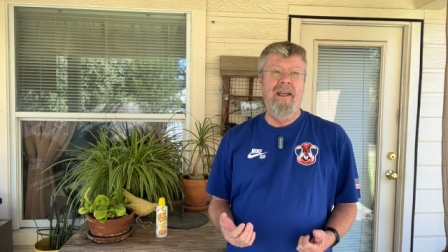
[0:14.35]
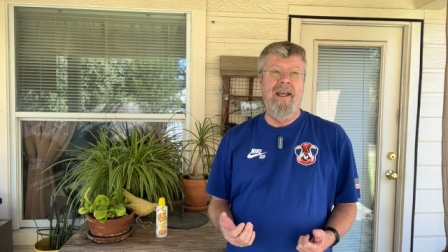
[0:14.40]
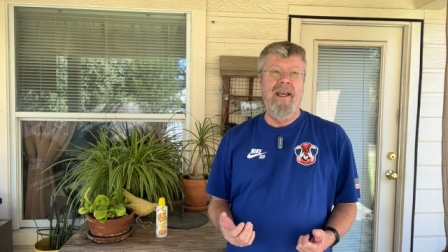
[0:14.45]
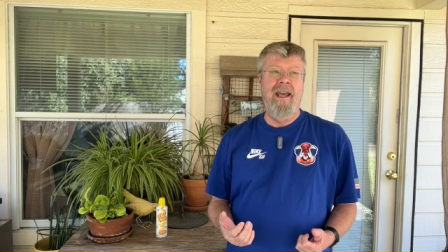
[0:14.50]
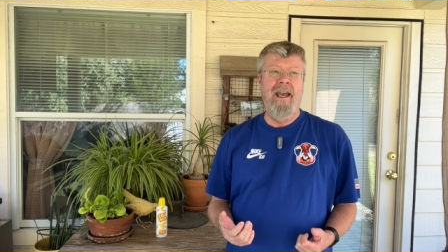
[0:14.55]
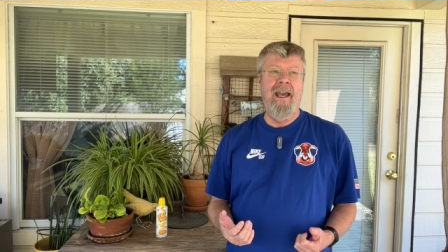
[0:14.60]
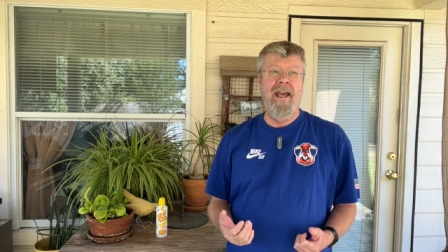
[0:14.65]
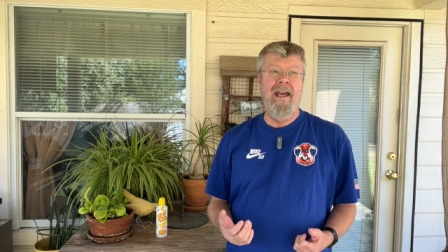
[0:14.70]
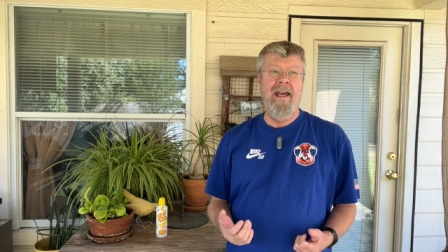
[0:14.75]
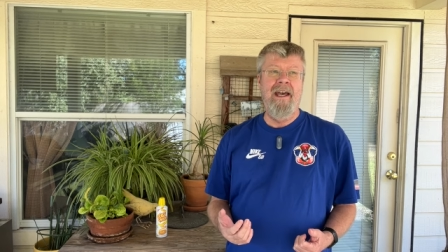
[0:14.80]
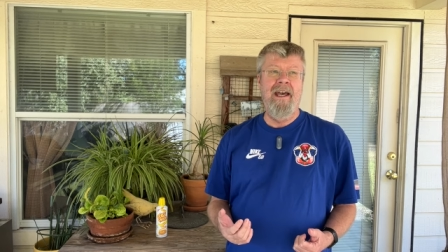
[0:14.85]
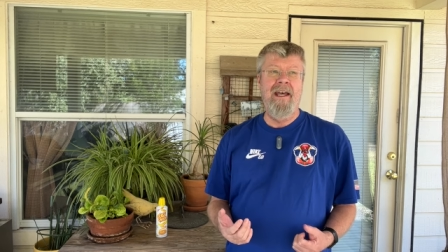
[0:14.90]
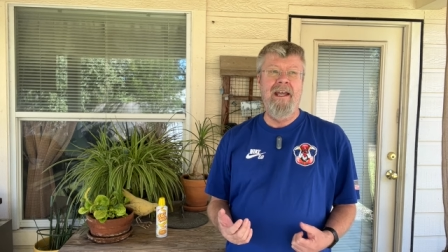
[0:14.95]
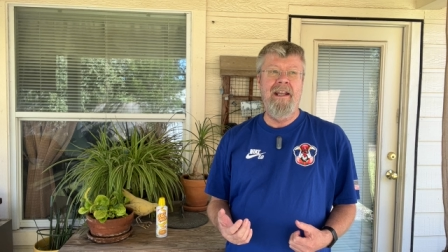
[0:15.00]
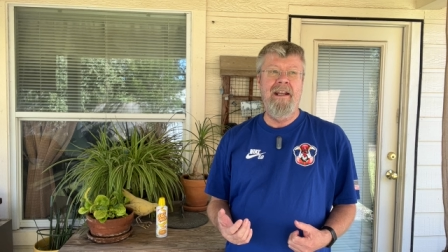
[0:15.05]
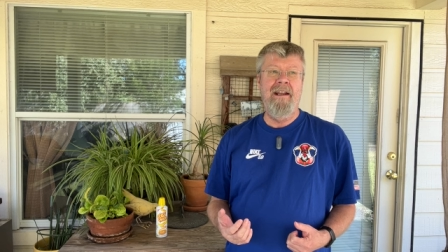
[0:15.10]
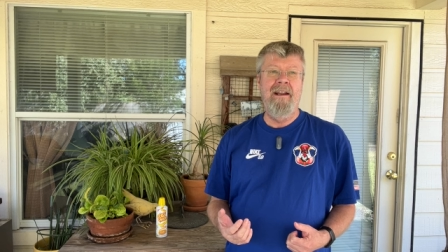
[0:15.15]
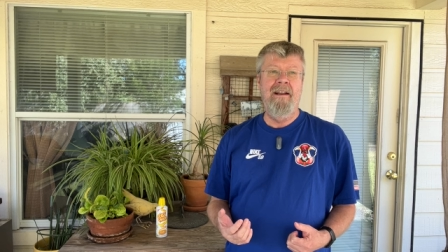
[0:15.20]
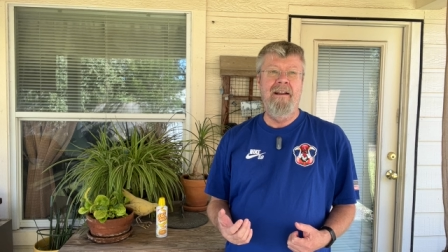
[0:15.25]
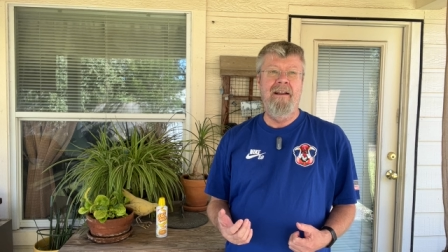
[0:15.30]

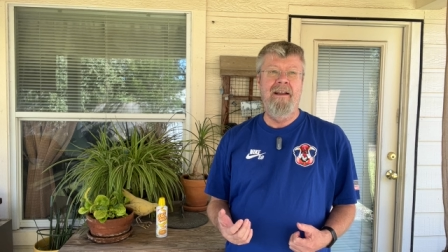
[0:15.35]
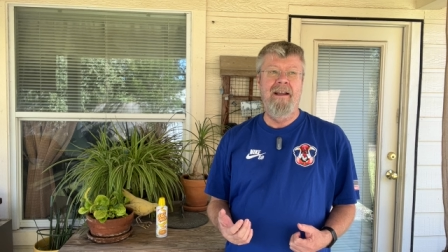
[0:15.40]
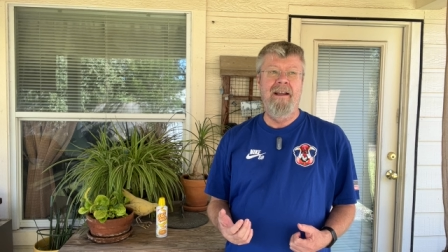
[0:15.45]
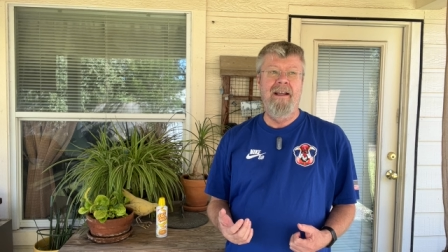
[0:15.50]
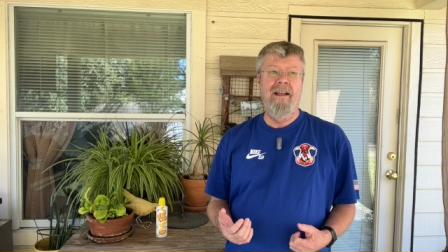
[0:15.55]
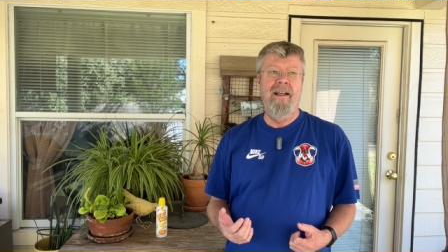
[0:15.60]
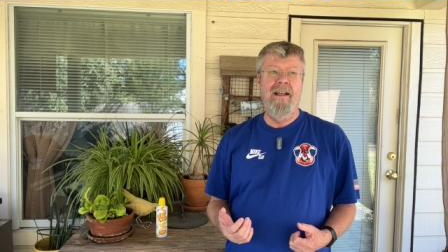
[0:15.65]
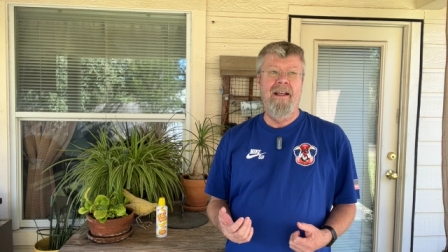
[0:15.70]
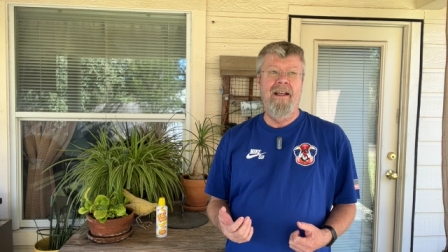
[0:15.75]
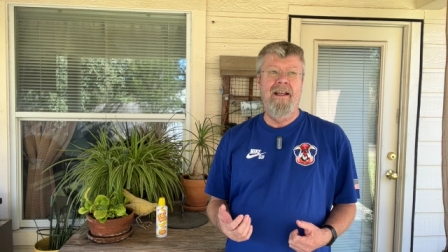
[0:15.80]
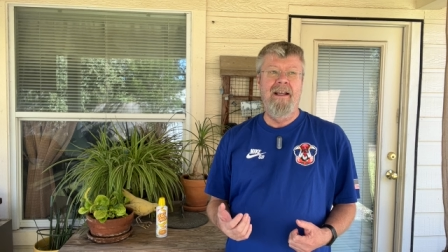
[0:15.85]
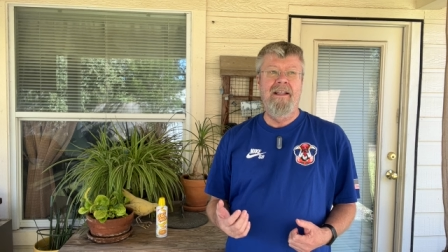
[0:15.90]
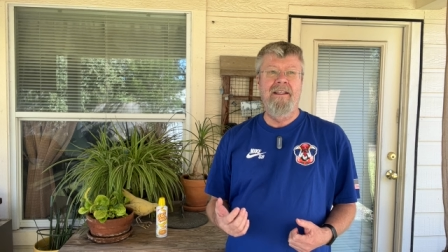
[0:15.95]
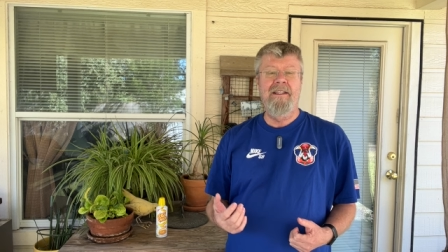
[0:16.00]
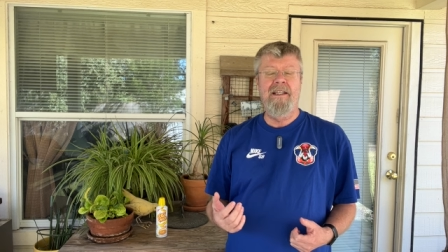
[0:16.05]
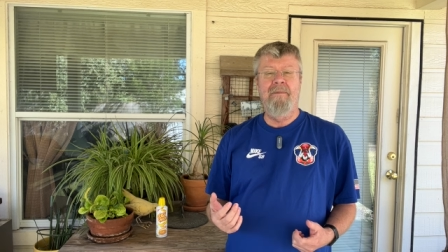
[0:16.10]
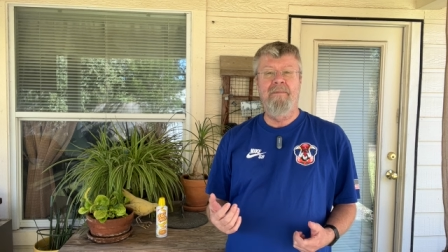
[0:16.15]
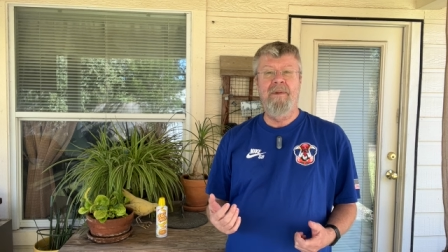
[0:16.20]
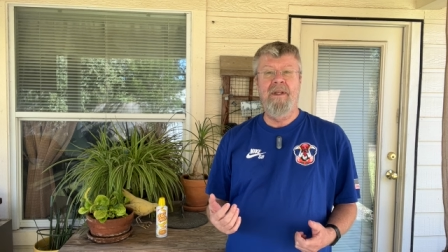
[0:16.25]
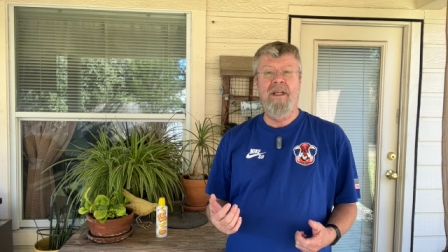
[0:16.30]
and
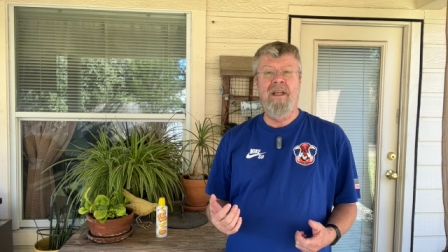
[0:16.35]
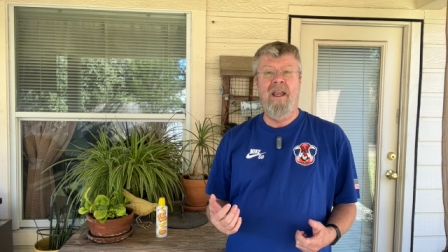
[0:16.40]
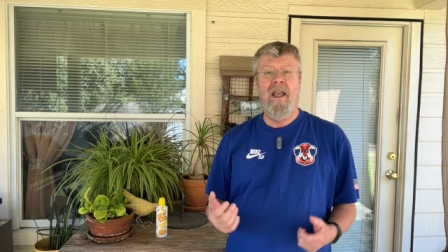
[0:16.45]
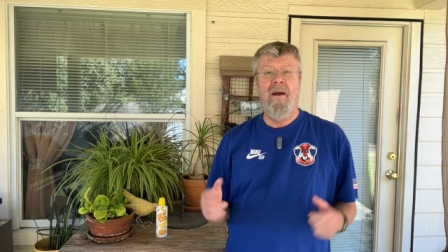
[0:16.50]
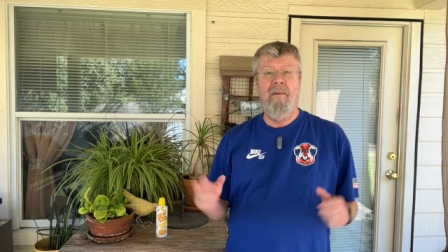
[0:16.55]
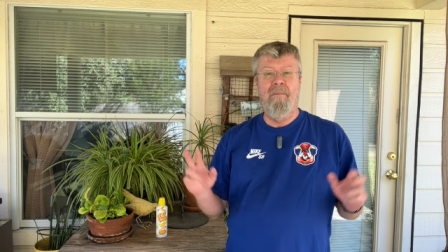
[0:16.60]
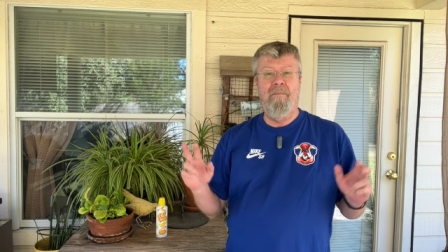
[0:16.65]
something